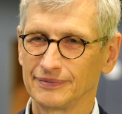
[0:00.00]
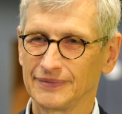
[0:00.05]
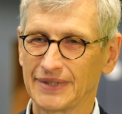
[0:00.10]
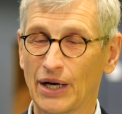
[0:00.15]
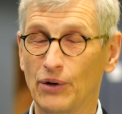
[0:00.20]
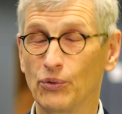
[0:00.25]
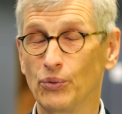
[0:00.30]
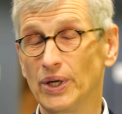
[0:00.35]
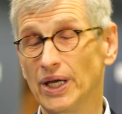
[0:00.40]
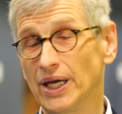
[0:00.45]

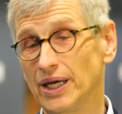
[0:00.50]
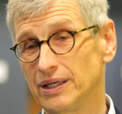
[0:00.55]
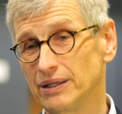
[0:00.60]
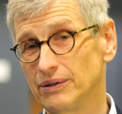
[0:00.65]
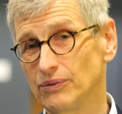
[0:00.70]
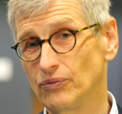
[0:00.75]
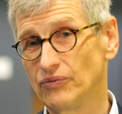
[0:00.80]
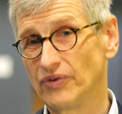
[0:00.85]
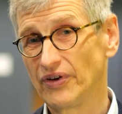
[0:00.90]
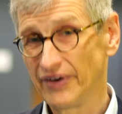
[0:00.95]
Yeah, we had
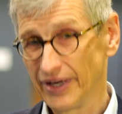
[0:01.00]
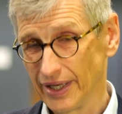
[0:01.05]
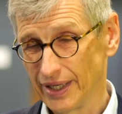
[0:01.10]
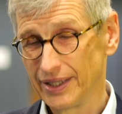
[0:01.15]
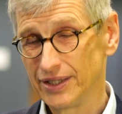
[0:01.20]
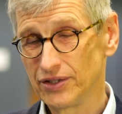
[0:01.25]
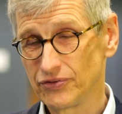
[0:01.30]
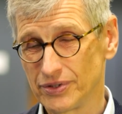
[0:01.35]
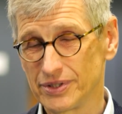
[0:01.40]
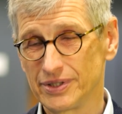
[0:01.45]
a very
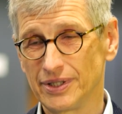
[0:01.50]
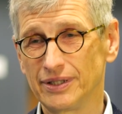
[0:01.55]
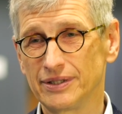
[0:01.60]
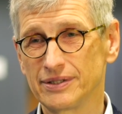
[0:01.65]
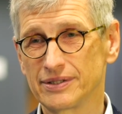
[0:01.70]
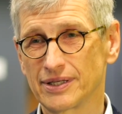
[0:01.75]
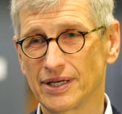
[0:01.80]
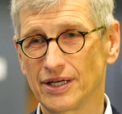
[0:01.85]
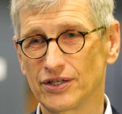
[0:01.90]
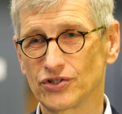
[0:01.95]
interesting
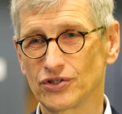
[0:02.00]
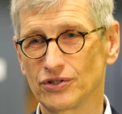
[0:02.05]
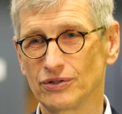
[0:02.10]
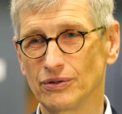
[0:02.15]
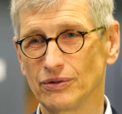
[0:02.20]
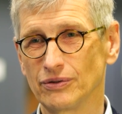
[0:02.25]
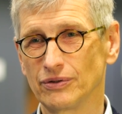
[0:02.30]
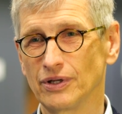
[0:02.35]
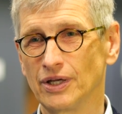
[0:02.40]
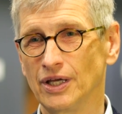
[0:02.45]
discussion
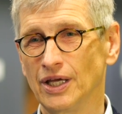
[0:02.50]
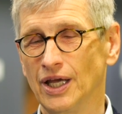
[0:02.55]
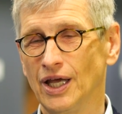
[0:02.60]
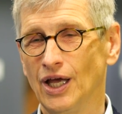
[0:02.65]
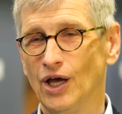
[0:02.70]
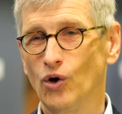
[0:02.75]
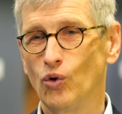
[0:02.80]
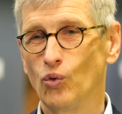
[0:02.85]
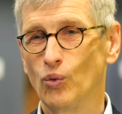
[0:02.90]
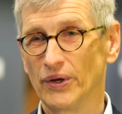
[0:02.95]
on
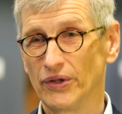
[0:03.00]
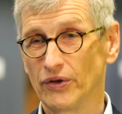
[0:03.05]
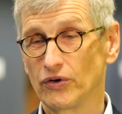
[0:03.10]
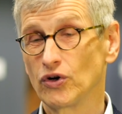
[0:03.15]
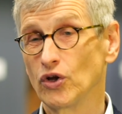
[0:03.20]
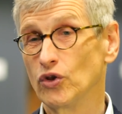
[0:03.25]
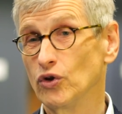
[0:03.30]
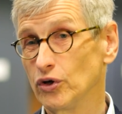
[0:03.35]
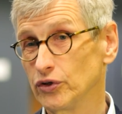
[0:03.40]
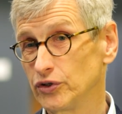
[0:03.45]
whether
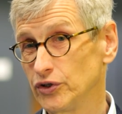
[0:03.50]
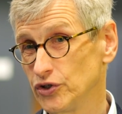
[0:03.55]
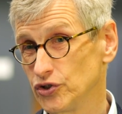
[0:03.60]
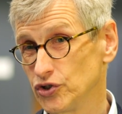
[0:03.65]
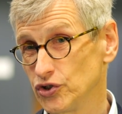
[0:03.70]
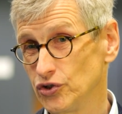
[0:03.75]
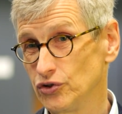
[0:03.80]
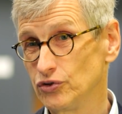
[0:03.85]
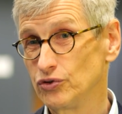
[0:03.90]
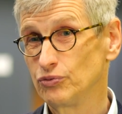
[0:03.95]
or not you
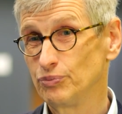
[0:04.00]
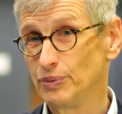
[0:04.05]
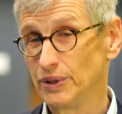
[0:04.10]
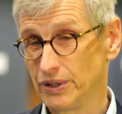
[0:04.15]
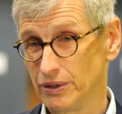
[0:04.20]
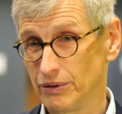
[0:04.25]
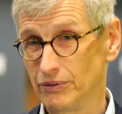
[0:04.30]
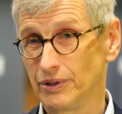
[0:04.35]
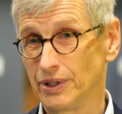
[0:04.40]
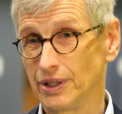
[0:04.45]
should be
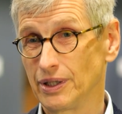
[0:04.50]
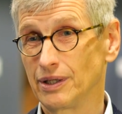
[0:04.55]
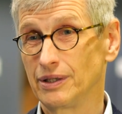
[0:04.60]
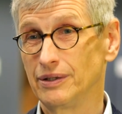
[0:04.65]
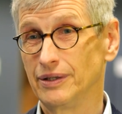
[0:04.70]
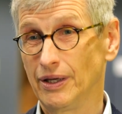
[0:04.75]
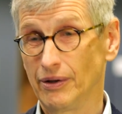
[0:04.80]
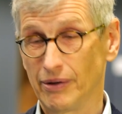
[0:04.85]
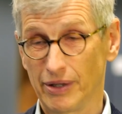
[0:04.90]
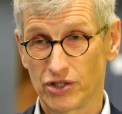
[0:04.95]
doing
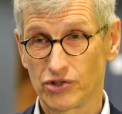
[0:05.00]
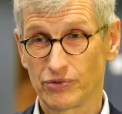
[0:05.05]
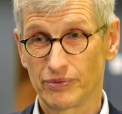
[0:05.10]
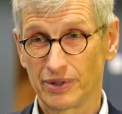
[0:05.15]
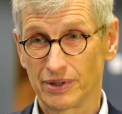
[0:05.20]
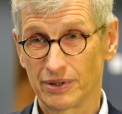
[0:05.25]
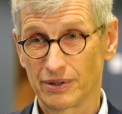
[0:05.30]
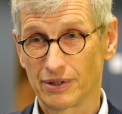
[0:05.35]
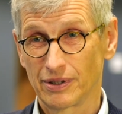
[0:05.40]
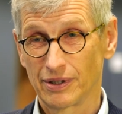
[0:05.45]

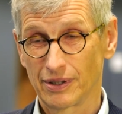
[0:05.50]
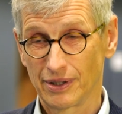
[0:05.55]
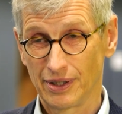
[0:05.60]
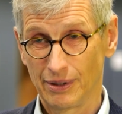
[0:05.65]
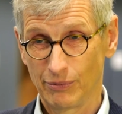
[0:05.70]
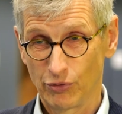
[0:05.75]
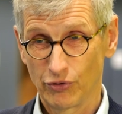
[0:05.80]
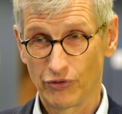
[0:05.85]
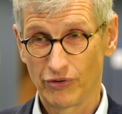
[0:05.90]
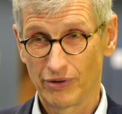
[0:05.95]
neoadjuvant
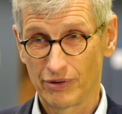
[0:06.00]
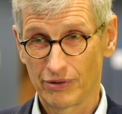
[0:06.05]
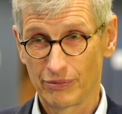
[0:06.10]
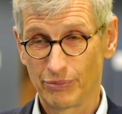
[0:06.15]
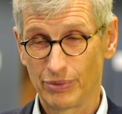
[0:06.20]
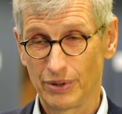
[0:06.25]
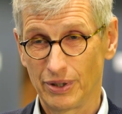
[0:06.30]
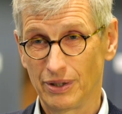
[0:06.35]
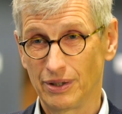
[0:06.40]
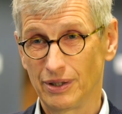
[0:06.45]

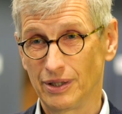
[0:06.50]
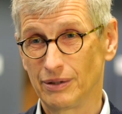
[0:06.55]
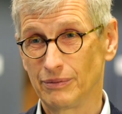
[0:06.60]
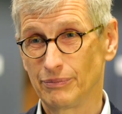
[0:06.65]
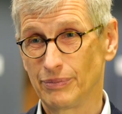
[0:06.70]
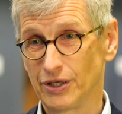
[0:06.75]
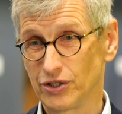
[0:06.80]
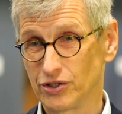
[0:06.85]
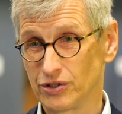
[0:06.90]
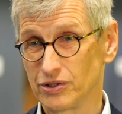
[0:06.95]
chemotherapy in
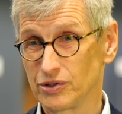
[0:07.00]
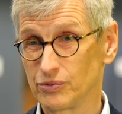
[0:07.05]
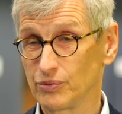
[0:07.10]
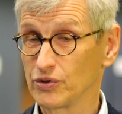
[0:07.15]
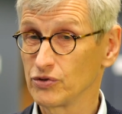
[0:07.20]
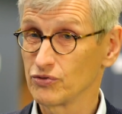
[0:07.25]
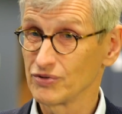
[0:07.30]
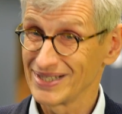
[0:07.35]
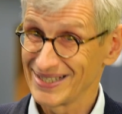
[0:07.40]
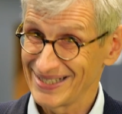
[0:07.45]
patients
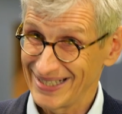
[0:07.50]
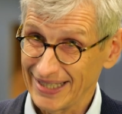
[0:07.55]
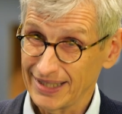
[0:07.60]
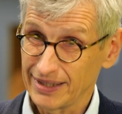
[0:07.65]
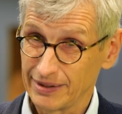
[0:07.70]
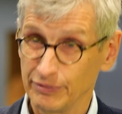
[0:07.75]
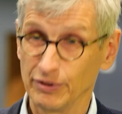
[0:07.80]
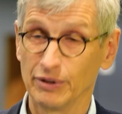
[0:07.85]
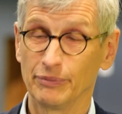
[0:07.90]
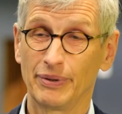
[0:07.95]
with
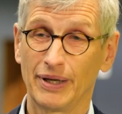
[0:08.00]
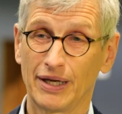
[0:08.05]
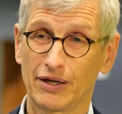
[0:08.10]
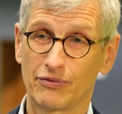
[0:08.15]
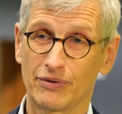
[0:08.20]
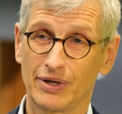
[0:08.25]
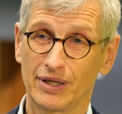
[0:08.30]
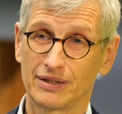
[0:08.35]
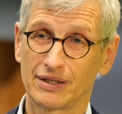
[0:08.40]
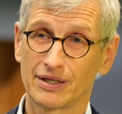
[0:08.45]
resectable
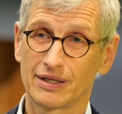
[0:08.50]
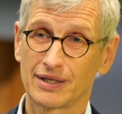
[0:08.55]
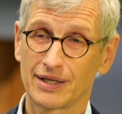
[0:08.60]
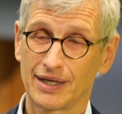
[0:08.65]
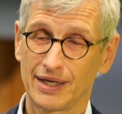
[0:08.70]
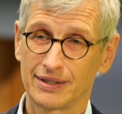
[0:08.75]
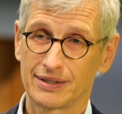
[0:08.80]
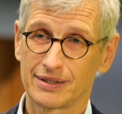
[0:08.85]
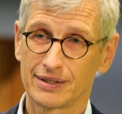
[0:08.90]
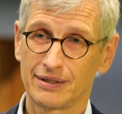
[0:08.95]
pancreatic
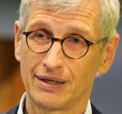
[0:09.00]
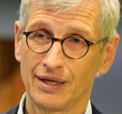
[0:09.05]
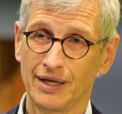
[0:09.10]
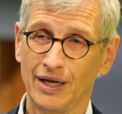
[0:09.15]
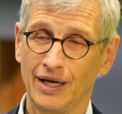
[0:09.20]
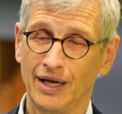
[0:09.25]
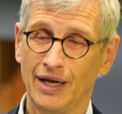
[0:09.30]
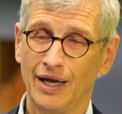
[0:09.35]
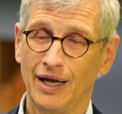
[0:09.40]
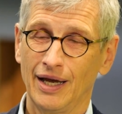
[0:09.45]
cancer.
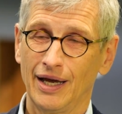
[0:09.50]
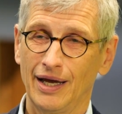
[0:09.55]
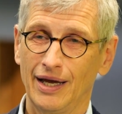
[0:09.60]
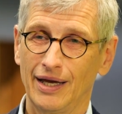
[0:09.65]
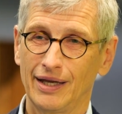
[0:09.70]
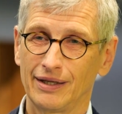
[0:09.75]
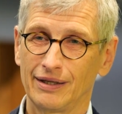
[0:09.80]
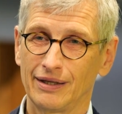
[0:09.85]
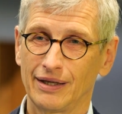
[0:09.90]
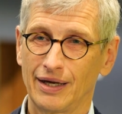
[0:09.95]

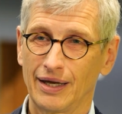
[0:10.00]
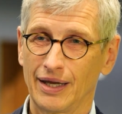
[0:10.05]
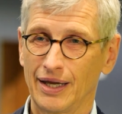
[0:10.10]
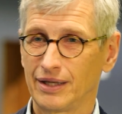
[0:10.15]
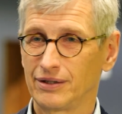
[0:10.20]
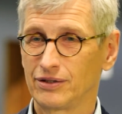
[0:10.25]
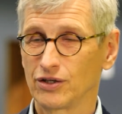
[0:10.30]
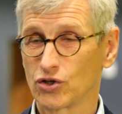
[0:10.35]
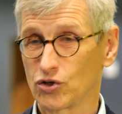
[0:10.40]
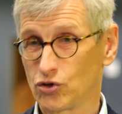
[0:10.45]
And I
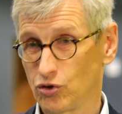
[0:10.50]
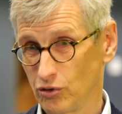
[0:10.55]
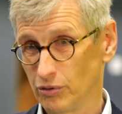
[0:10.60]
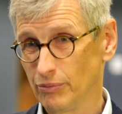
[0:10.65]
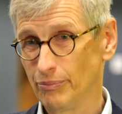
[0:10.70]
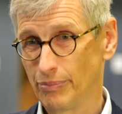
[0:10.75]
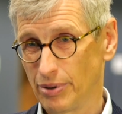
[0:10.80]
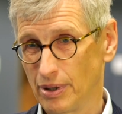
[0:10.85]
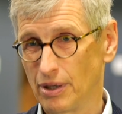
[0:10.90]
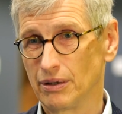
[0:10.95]
had the
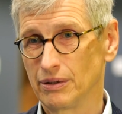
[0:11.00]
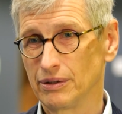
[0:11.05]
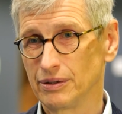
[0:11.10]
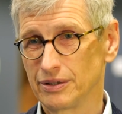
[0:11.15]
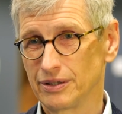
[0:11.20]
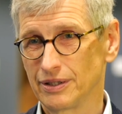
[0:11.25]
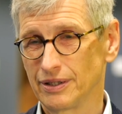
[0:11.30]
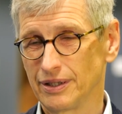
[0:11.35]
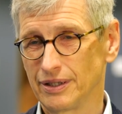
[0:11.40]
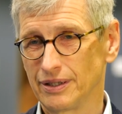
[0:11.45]
con
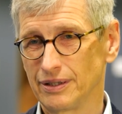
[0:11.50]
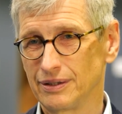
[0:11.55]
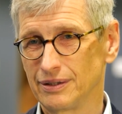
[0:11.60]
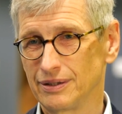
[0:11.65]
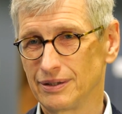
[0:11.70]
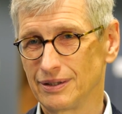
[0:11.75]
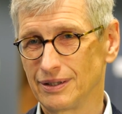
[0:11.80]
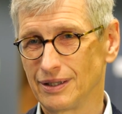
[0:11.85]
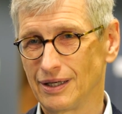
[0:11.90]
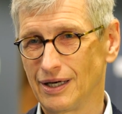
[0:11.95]
part,
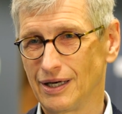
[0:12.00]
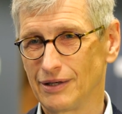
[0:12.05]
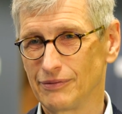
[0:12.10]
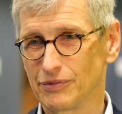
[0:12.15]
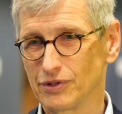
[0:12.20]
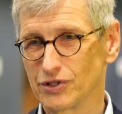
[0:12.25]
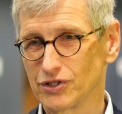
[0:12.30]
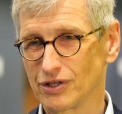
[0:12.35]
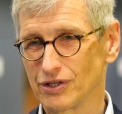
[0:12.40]
and I,